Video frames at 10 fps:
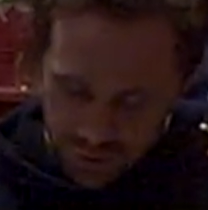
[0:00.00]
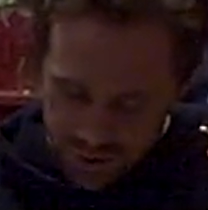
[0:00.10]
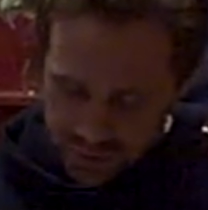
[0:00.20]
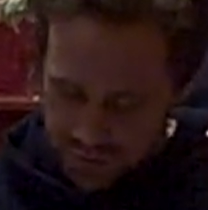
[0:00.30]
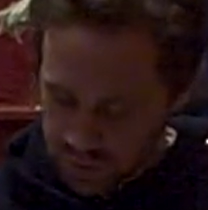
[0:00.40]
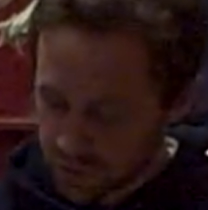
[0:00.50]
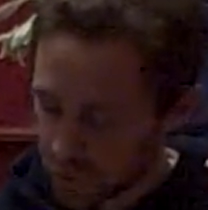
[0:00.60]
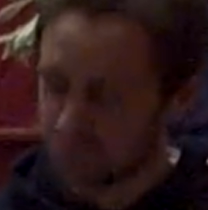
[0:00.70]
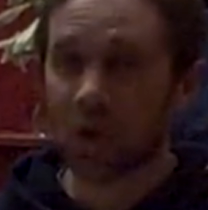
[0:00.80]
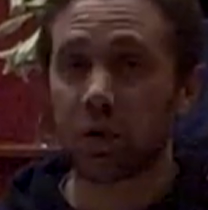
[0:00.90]
creatures that do
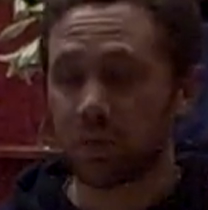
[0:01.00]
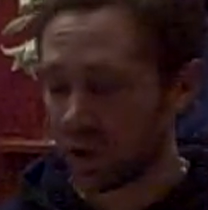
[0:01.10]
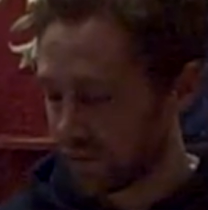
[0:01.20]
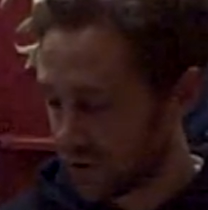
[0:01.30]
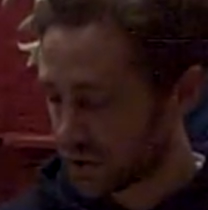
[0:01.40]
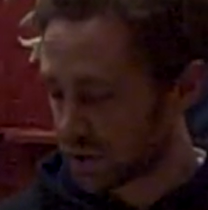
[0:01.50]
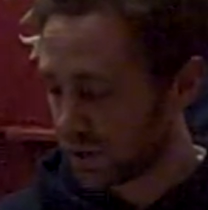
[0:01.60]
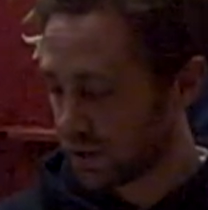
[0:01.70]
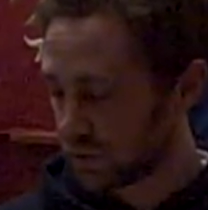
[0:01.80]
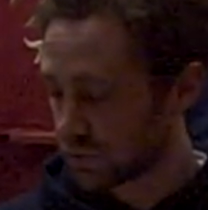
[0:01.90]
not multiply
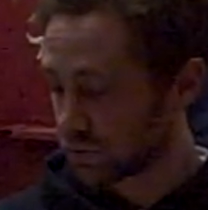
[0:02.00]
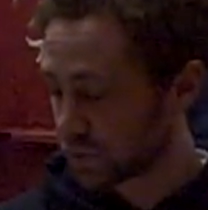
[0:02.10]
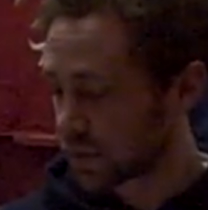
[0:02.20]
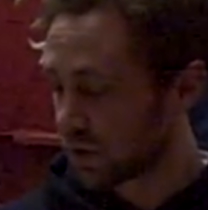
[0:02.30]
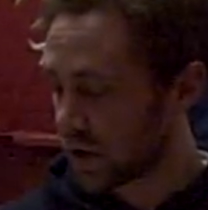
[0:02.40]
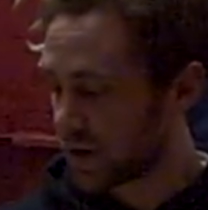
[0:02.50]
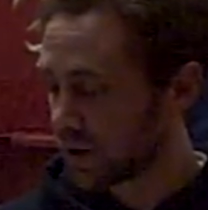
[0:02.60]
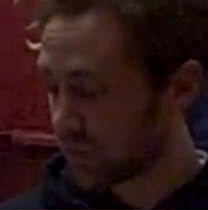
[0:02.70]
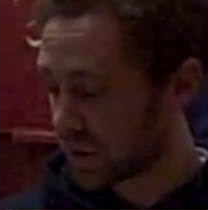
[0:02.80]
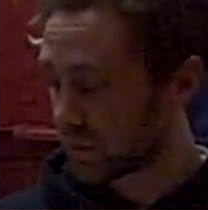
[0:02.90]
eventually will decline
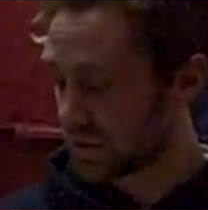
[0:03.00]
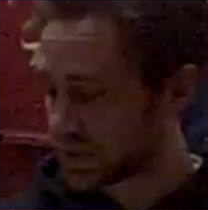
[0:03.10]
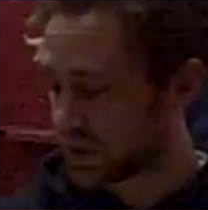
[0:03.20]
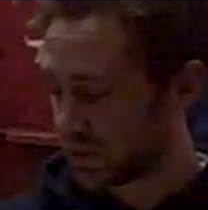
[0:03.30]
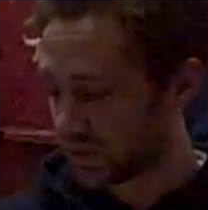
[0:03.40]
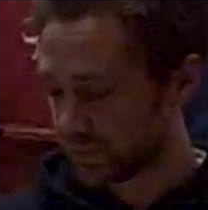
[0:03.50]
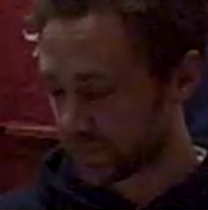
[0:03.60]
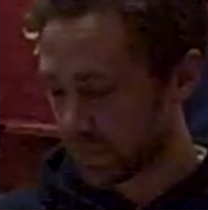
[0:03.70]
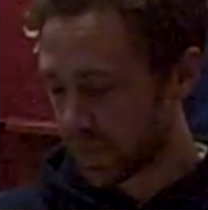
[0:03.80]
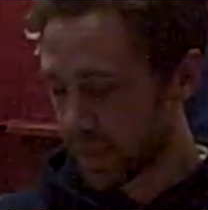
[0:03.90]
and become extinct.
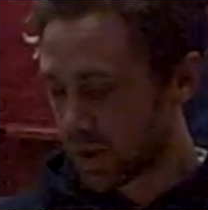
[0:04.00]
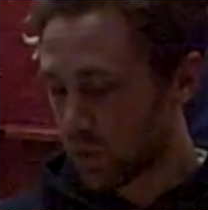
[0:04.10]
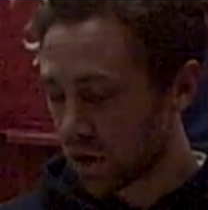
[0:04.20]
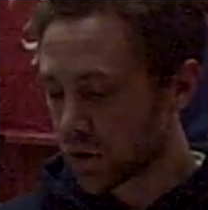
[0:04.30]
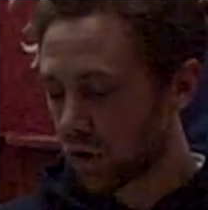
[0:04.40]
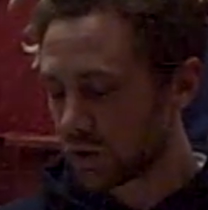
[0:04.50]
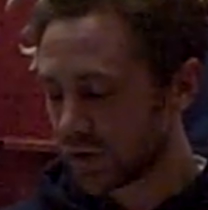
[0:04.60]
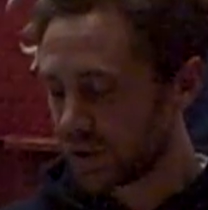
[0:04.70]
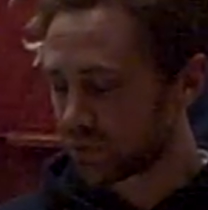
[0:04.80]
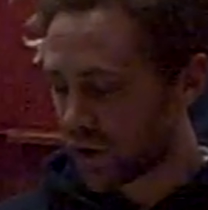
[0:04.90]
One
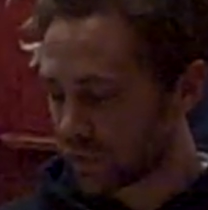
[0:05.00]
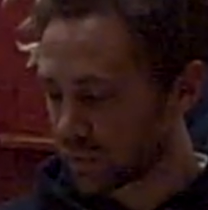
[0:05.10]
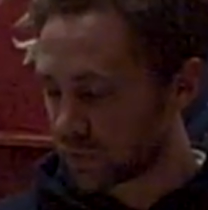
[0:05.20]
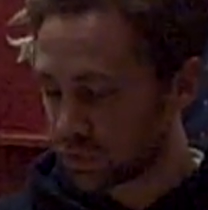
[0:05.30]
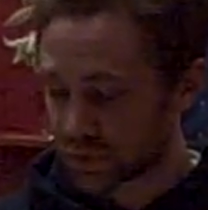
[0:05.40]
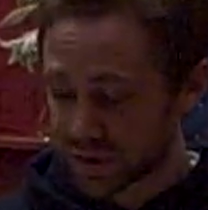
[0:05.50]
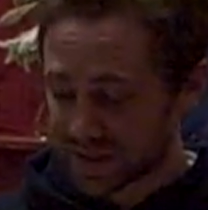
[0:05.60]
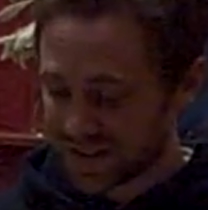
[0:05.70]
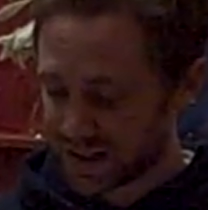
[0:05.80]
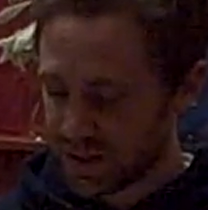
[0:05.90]
colony is vulnerable to
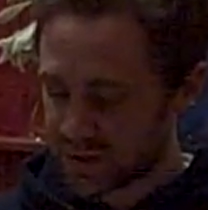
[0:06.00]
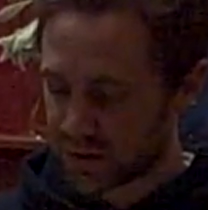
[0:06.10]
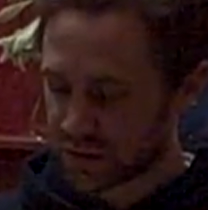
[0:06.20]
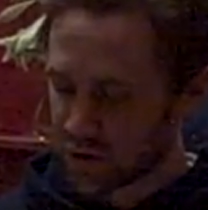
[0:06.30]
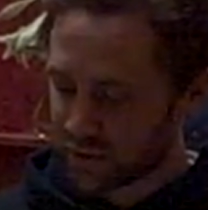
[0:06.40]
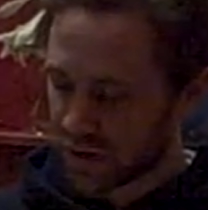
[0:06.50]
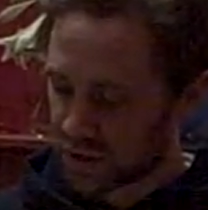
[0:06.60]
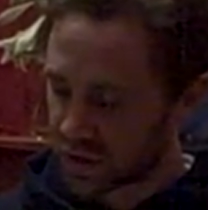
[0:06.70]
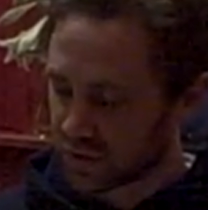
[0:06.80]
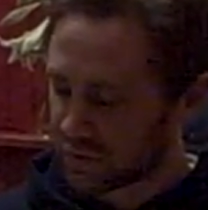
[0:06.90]
disease,
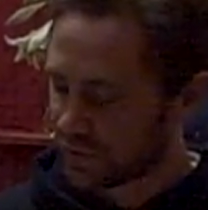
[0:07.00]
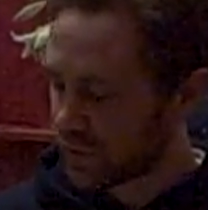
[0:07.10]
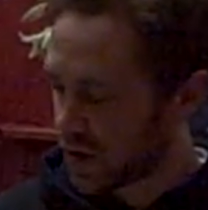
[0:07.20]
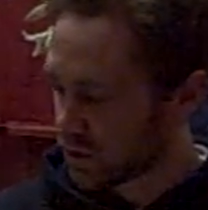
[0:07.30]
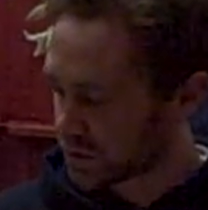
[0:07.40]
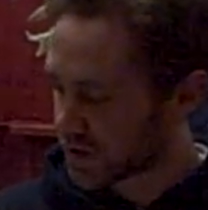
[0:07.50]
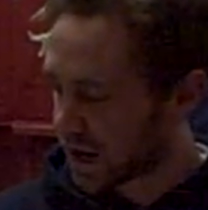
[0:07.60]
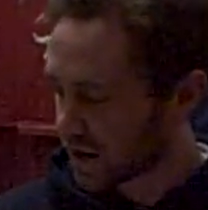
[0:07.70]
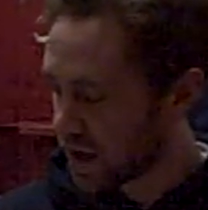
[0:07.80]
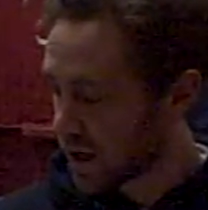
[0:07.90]
starvation, fire or
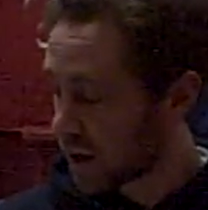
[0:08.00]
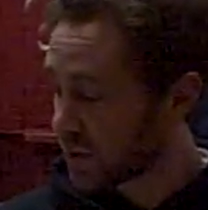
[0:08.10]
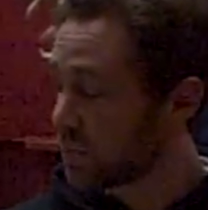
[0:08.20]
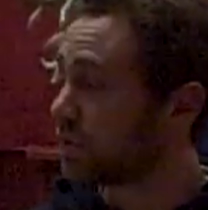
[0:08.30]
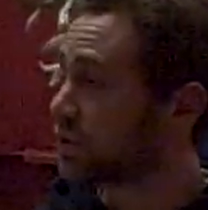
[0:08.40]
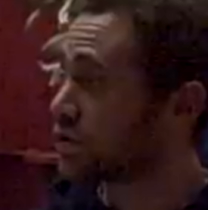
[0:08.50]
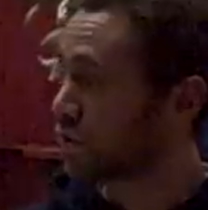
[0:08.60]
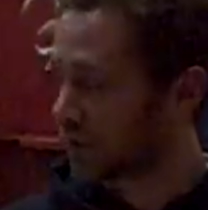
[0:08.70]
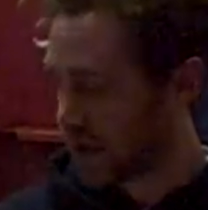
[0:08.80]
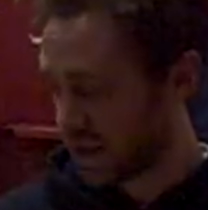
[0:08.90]
attack, and may be
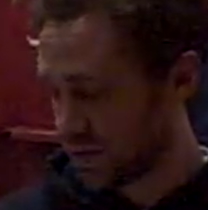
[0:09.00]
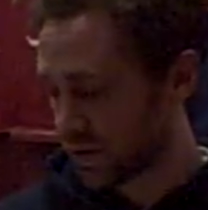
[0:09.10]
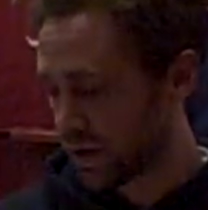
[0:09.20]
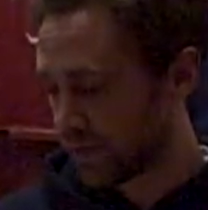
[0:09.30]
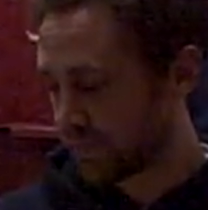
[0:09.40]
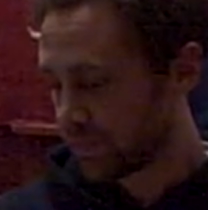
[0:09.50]
destroyed at any time.